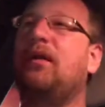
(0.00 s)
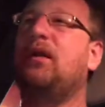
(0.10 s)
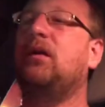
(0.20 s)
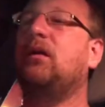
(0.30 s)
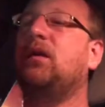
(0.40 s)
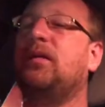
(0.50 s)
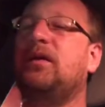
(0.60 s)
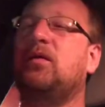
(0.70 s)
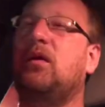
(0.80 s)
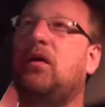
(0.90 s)
and the encouragement
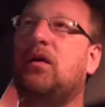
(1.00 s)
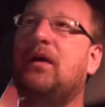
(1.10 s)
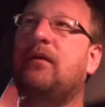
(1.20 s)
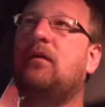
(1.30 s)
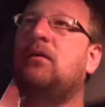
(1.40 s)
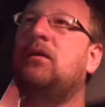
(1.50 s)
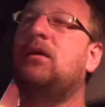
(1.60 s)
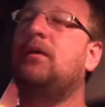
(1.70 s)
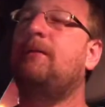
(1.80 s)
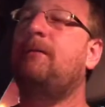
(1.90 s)
to a whole other level.
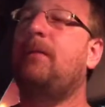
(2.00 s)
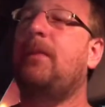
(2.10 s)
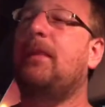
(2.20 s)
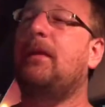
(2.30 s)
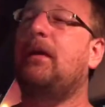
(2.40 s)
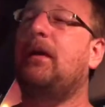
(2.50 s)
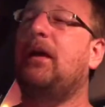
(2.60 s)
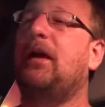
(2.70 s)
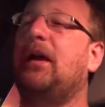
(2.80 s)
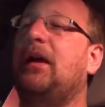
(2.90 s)

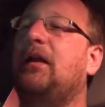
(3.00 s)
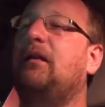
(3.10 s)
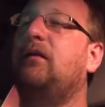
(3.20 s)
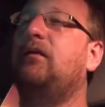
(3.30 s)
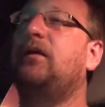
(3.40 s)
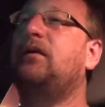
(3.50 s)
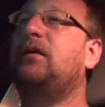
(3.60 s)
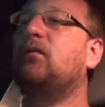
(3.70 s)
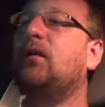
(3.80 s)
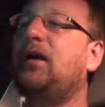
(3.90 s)
And
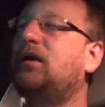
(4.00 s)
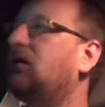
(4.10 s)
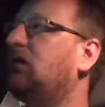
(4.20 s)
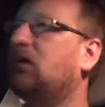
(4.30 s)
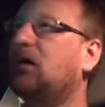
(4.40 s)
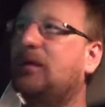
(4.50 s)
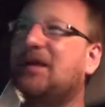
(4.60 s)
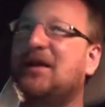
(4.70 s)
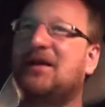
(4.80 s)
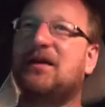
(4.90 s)
the regional groups,